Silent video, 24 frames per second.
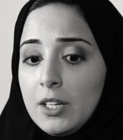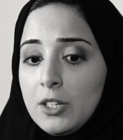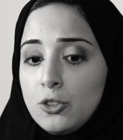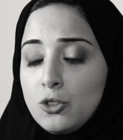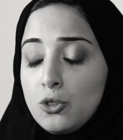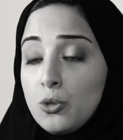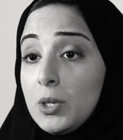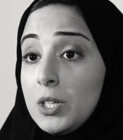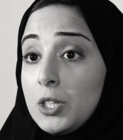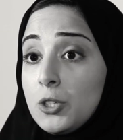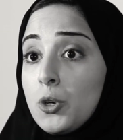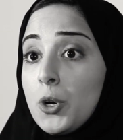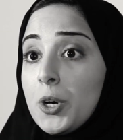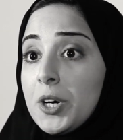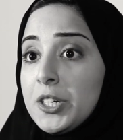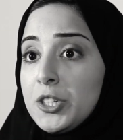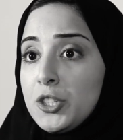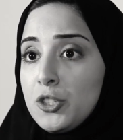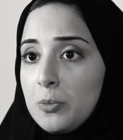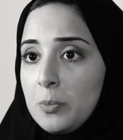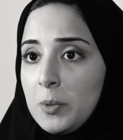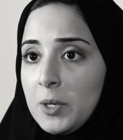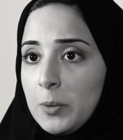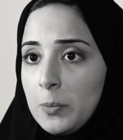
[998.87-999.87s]
to
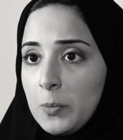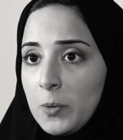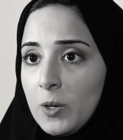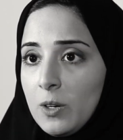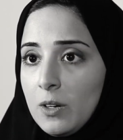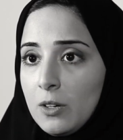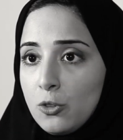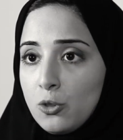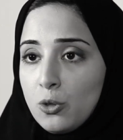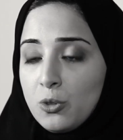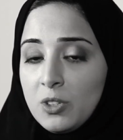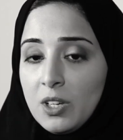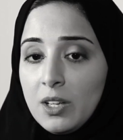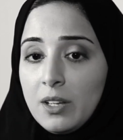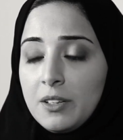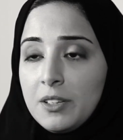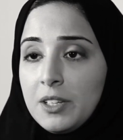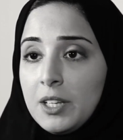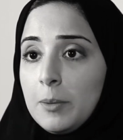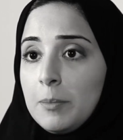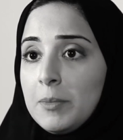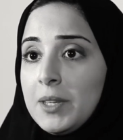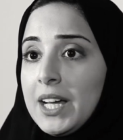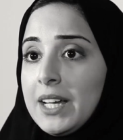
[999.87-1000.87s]
encourage people, to tell
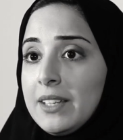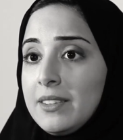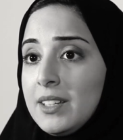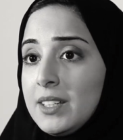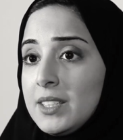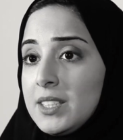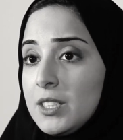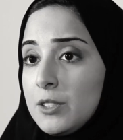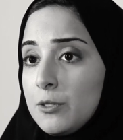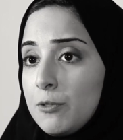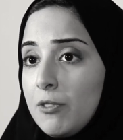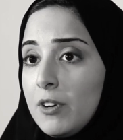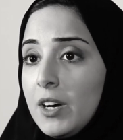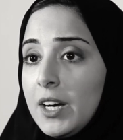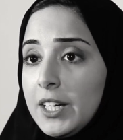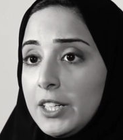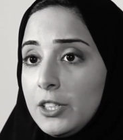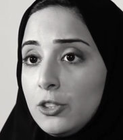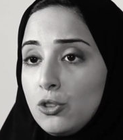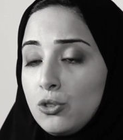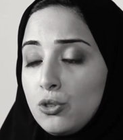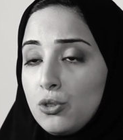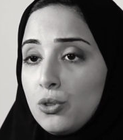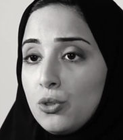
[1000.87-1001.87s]
them that it's
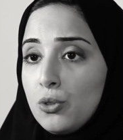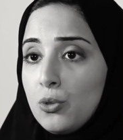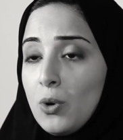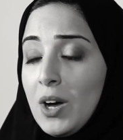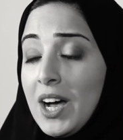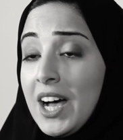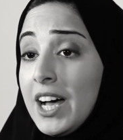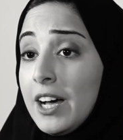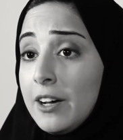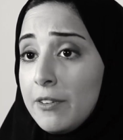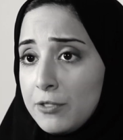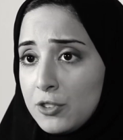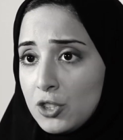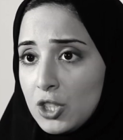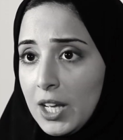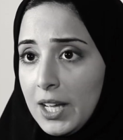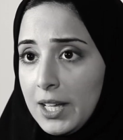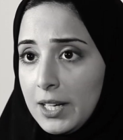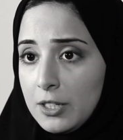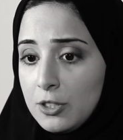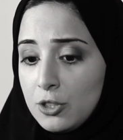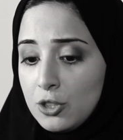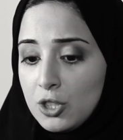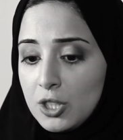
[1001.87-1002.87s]
fine to have
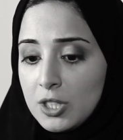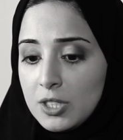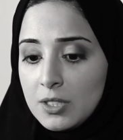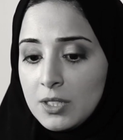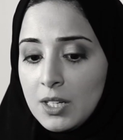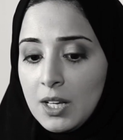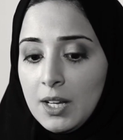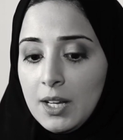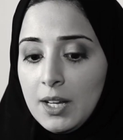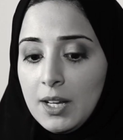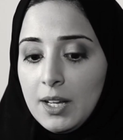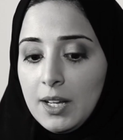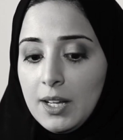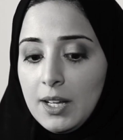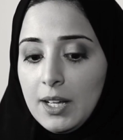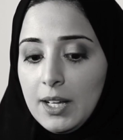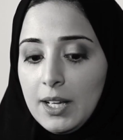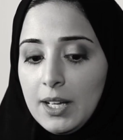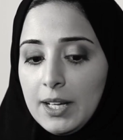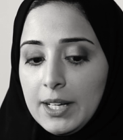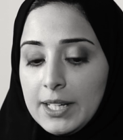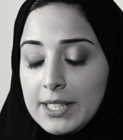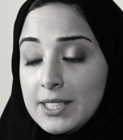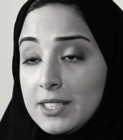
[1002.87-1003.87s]
challenges,
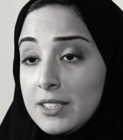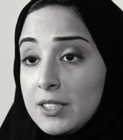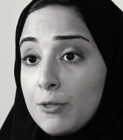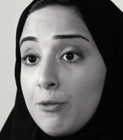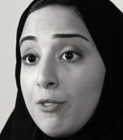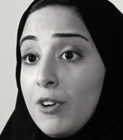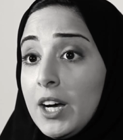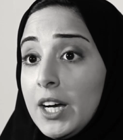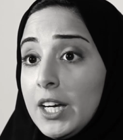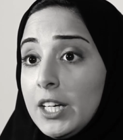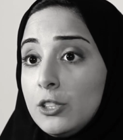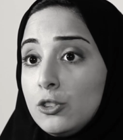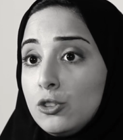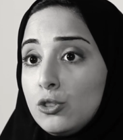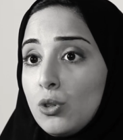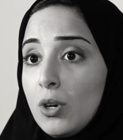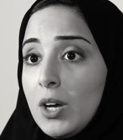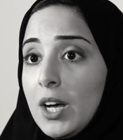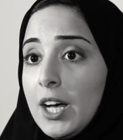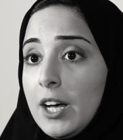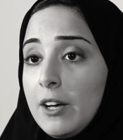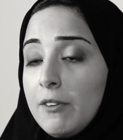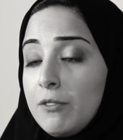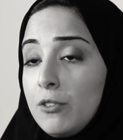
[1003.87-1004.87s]
it's fine to
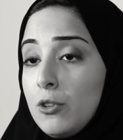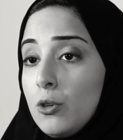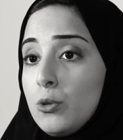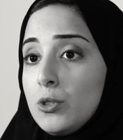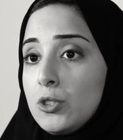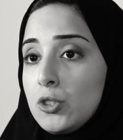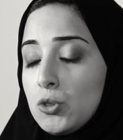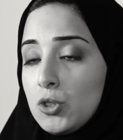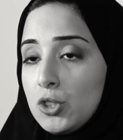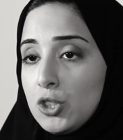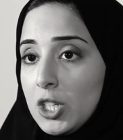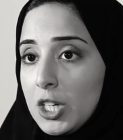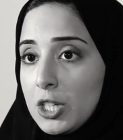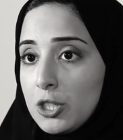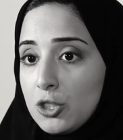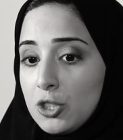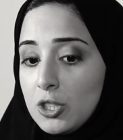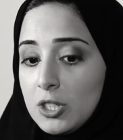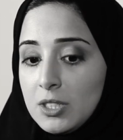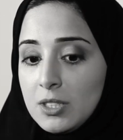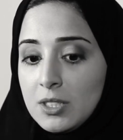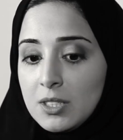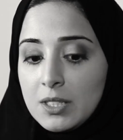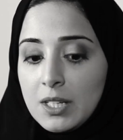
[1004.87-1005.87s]
have those
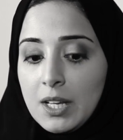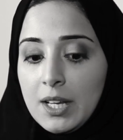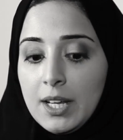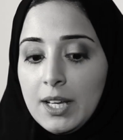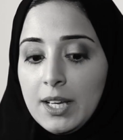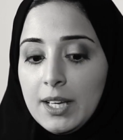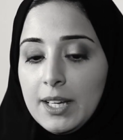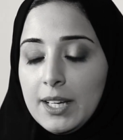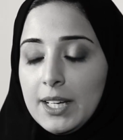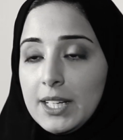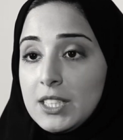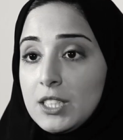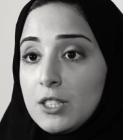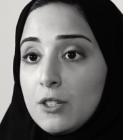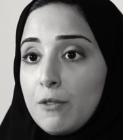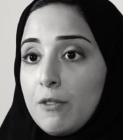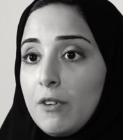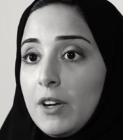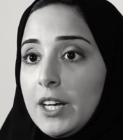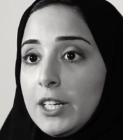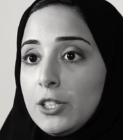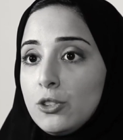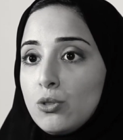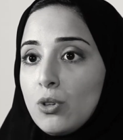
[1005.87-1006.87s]
rejections, it's
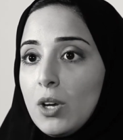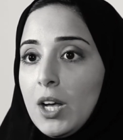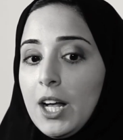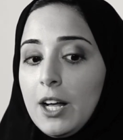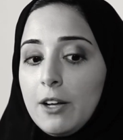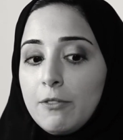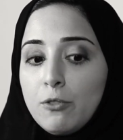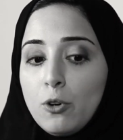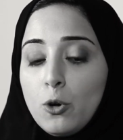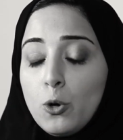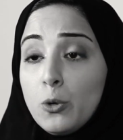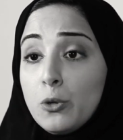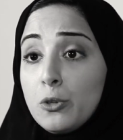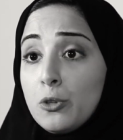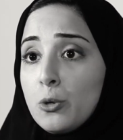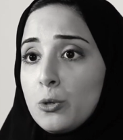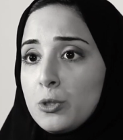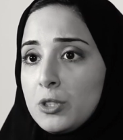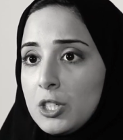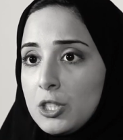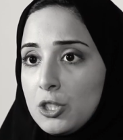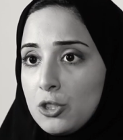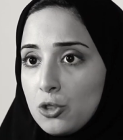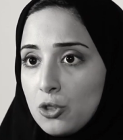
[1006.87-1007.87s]
fine to have all
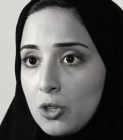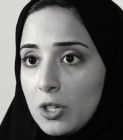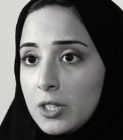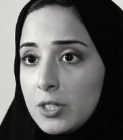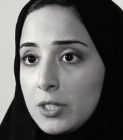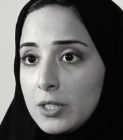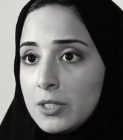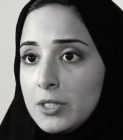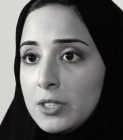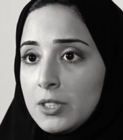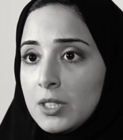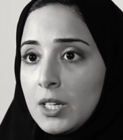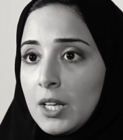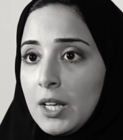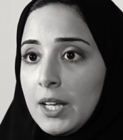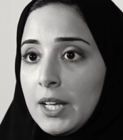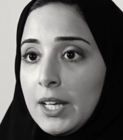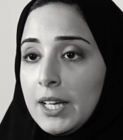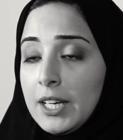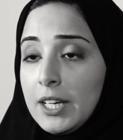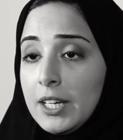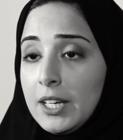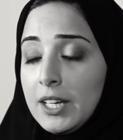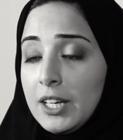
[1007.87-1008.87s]
those struggles
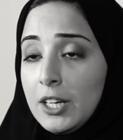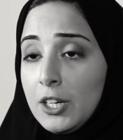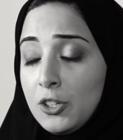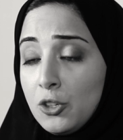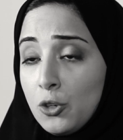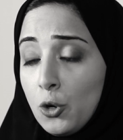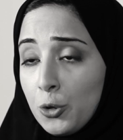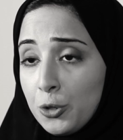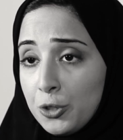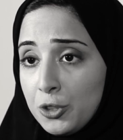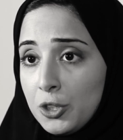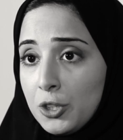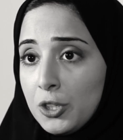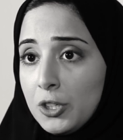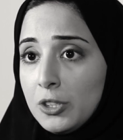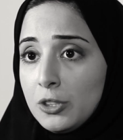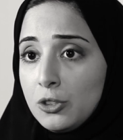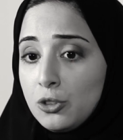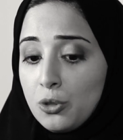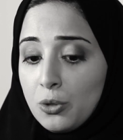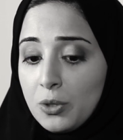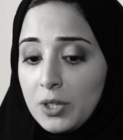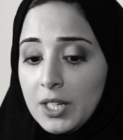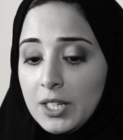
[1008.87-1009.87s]
in order
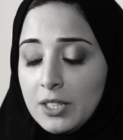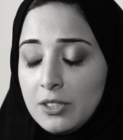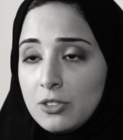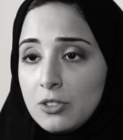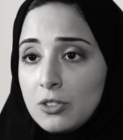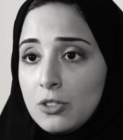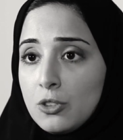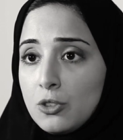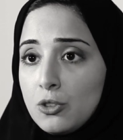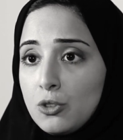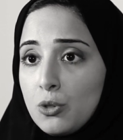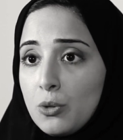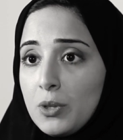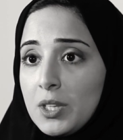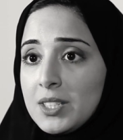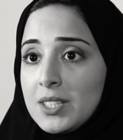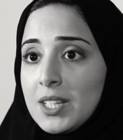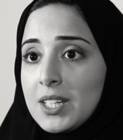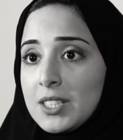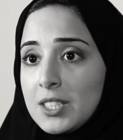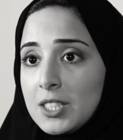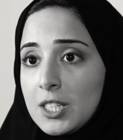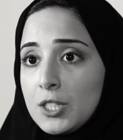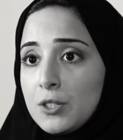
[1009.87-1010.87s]
to get to the
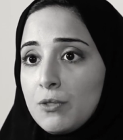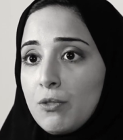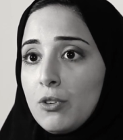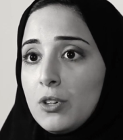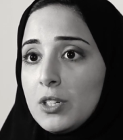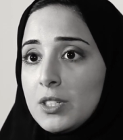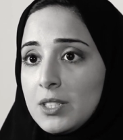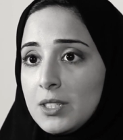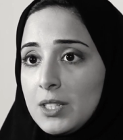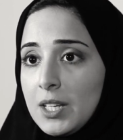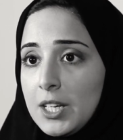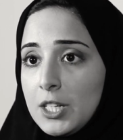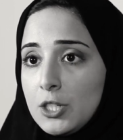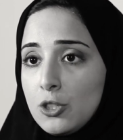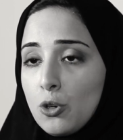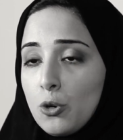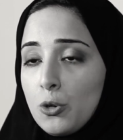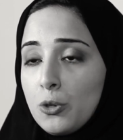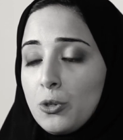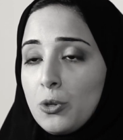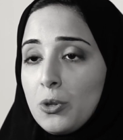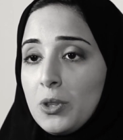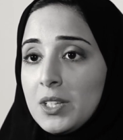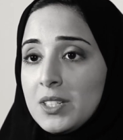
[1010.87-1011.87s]
successful stage
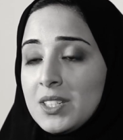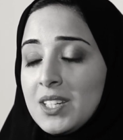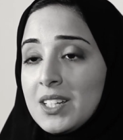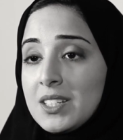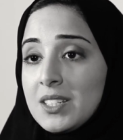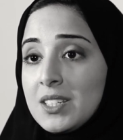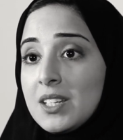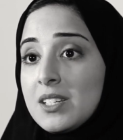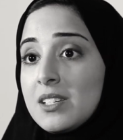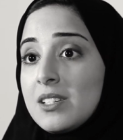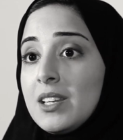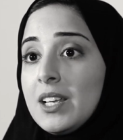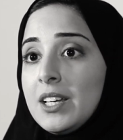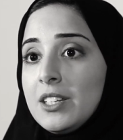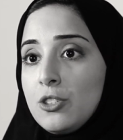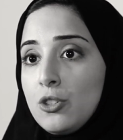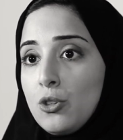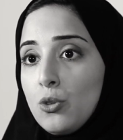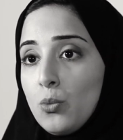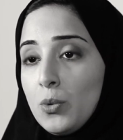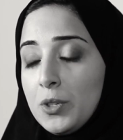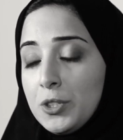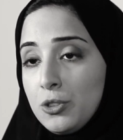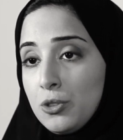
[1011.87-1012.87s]
or to the success that
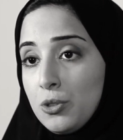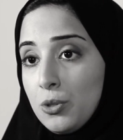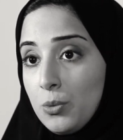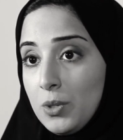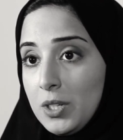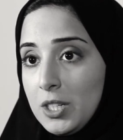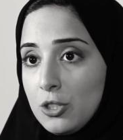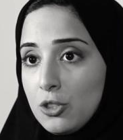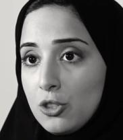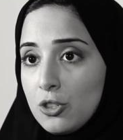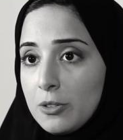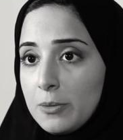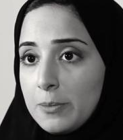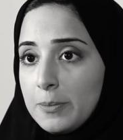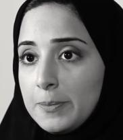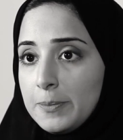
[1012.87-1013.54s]
you want to reach.